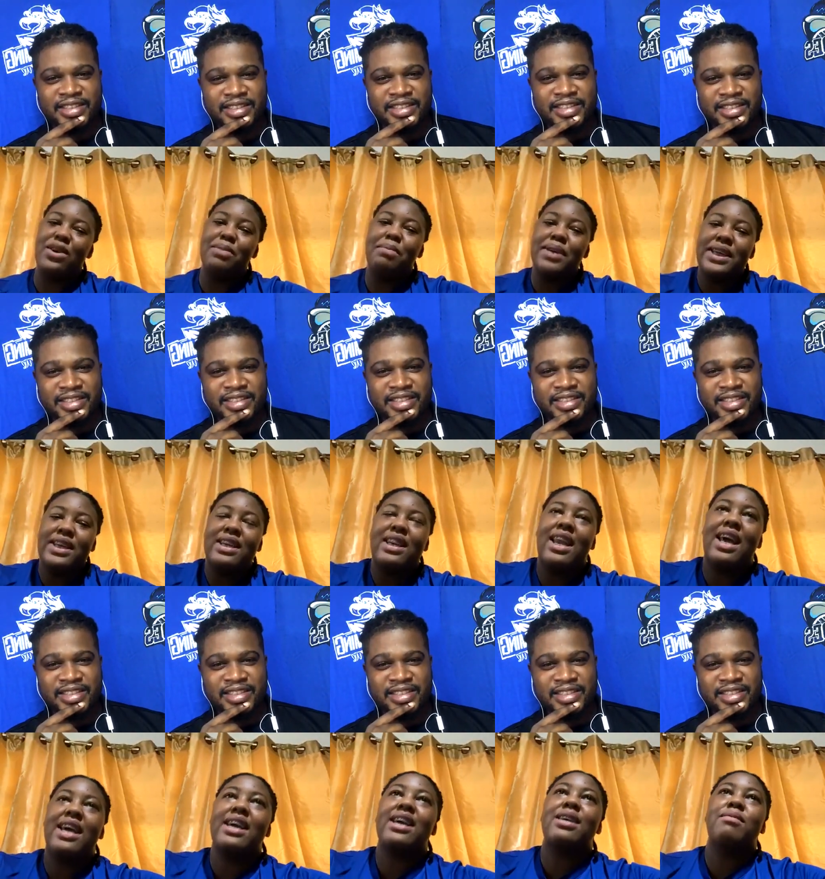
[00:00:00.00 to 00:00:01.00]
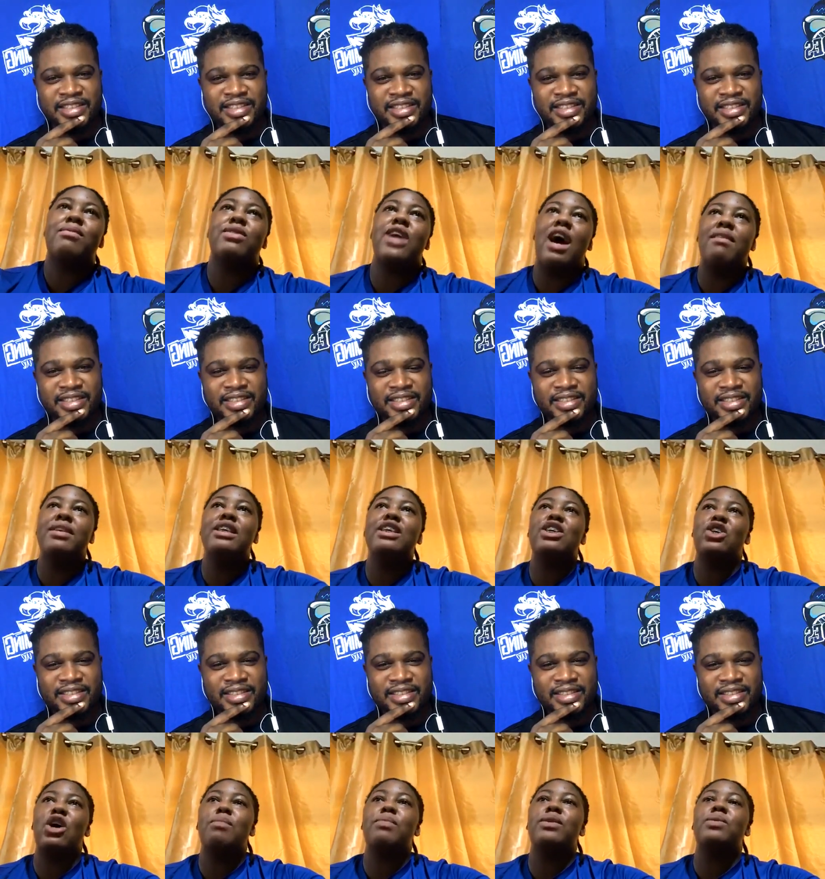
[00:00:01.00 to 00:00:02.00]
Speaker 1: But like javelin and
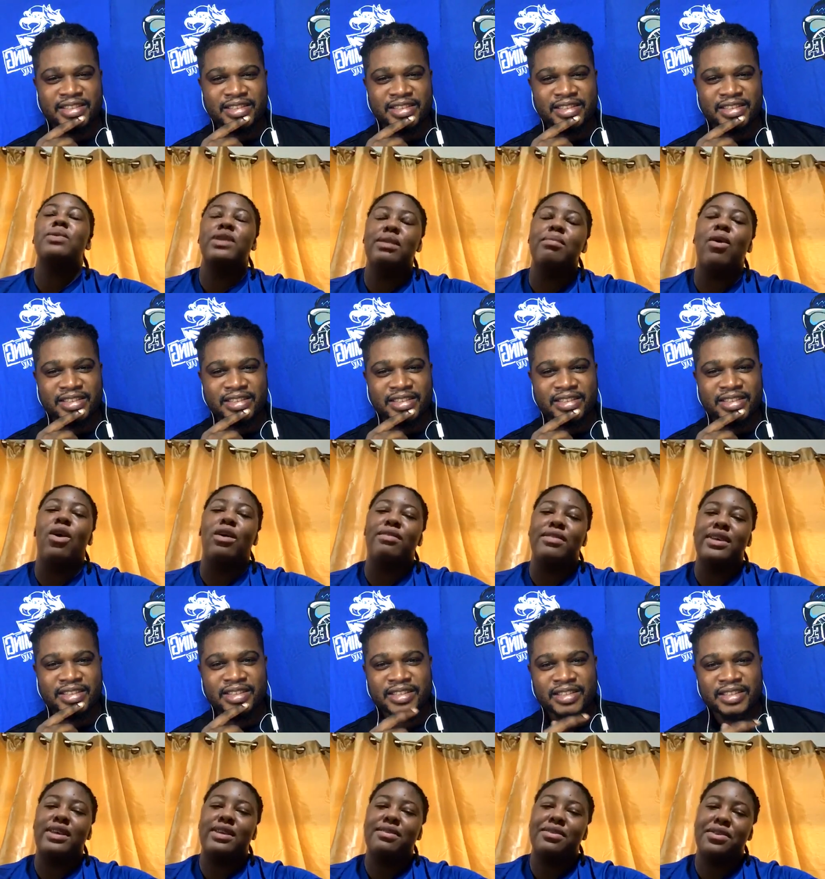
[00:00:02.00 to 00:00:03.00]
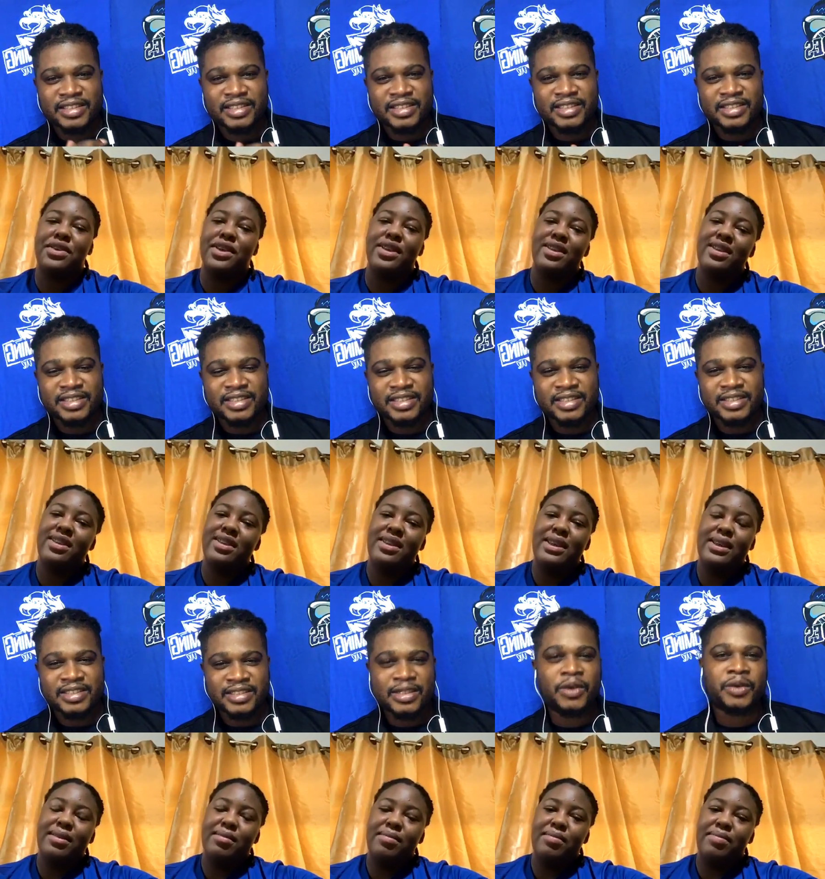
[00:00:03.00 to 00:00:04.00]
shot put was more of it for you.
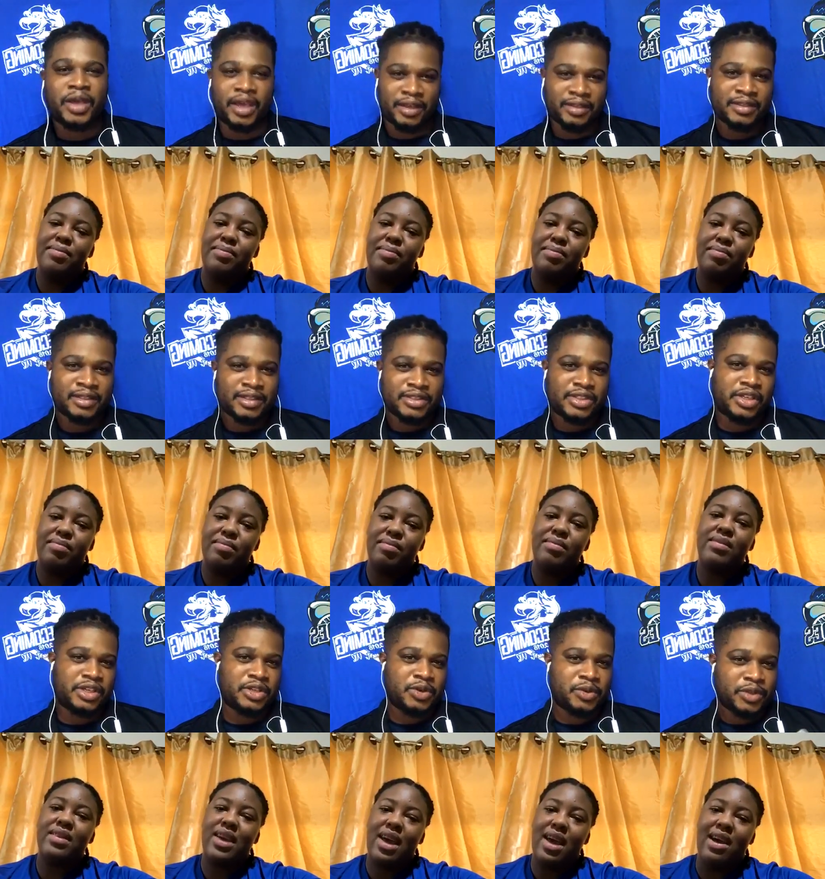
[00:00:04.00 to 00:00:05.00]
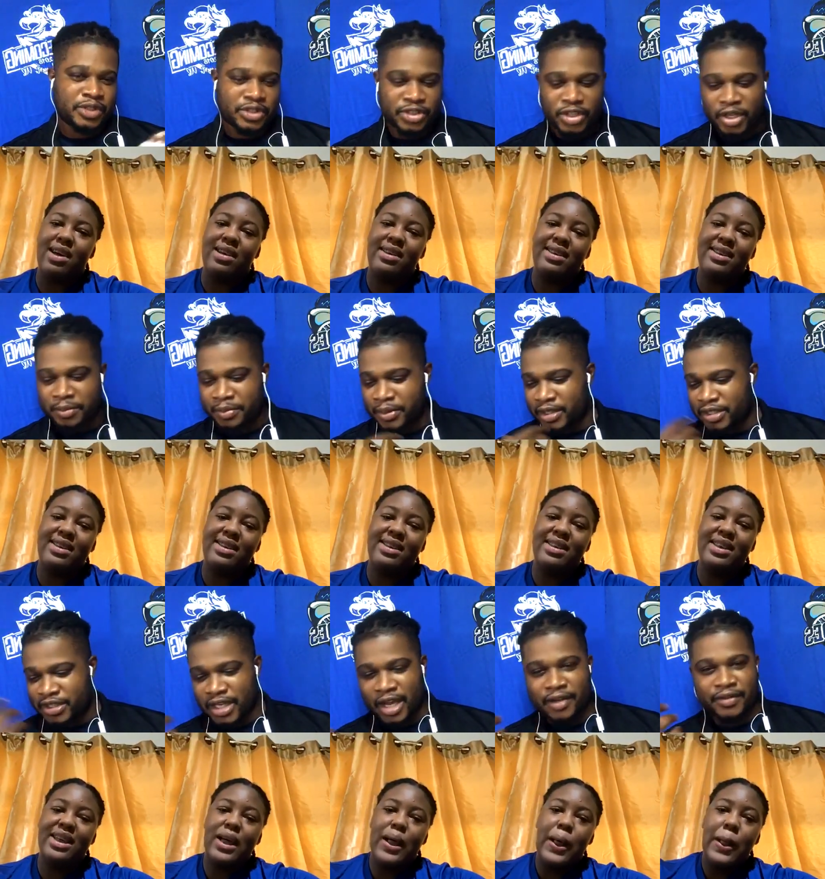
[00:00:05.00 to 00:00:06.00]
Speaker 2: Okay, so you're yeah. doing shot
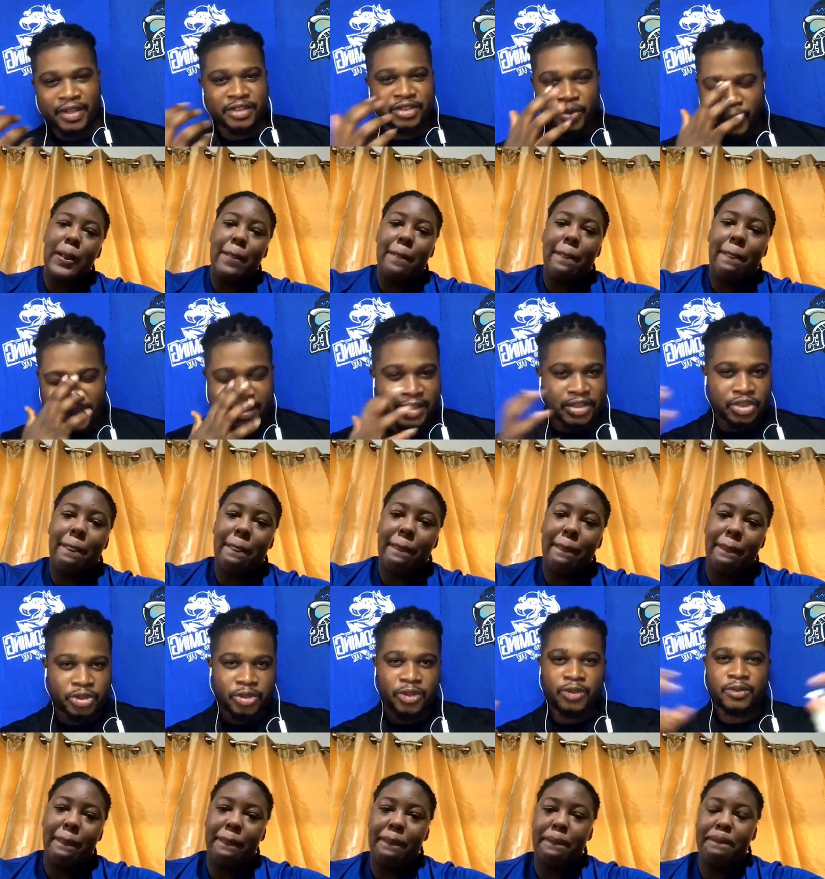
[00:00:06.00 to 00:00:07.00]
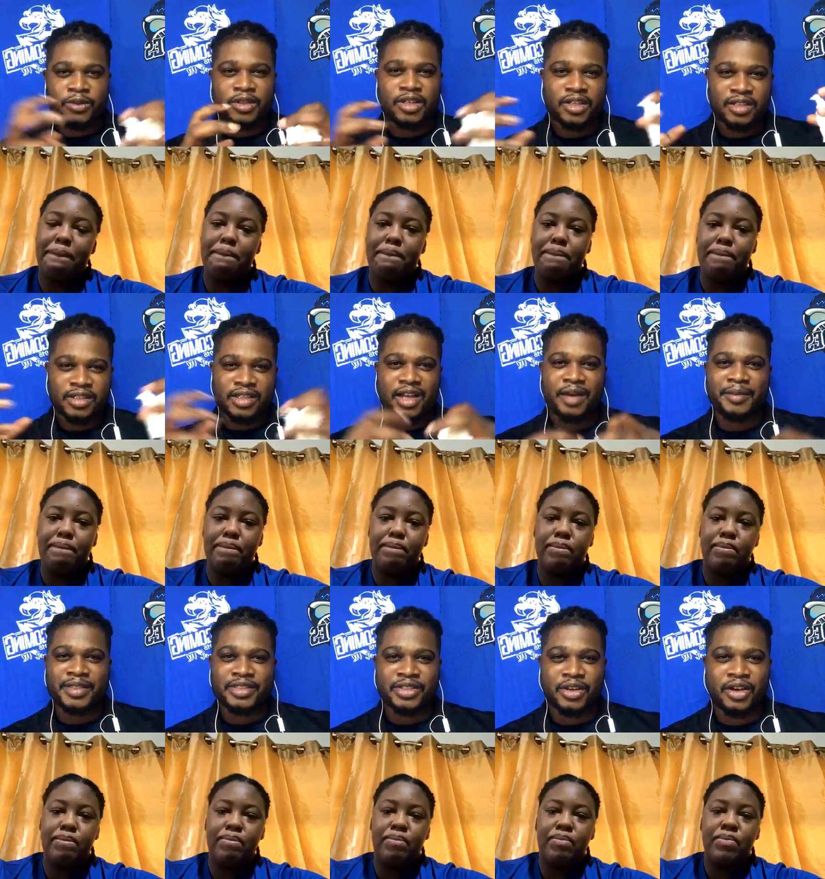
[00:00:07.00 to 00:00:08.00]
put, javelin. So when did judo
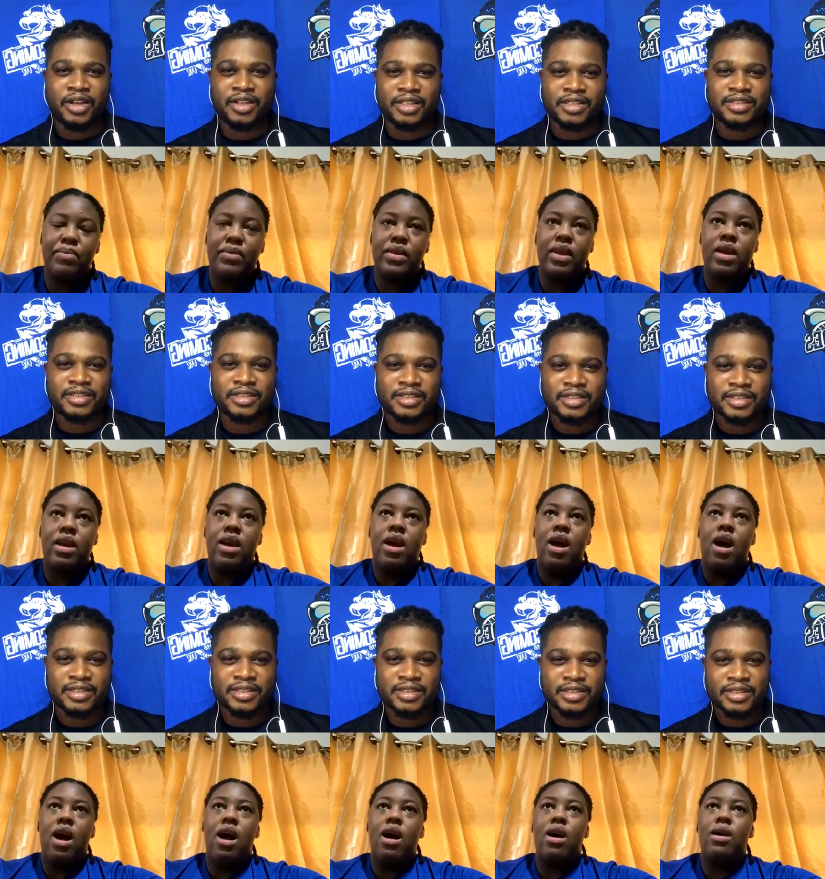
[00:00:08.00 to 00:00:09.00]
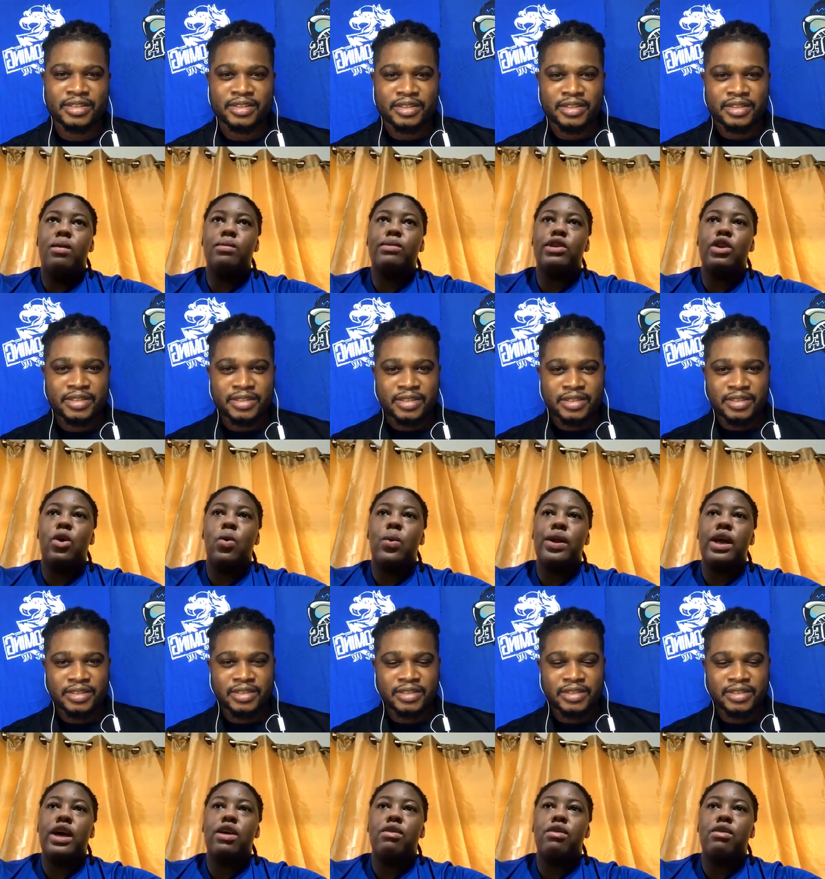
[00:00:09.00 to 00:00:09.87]
come into all this?
Speaker 1: Um, so when I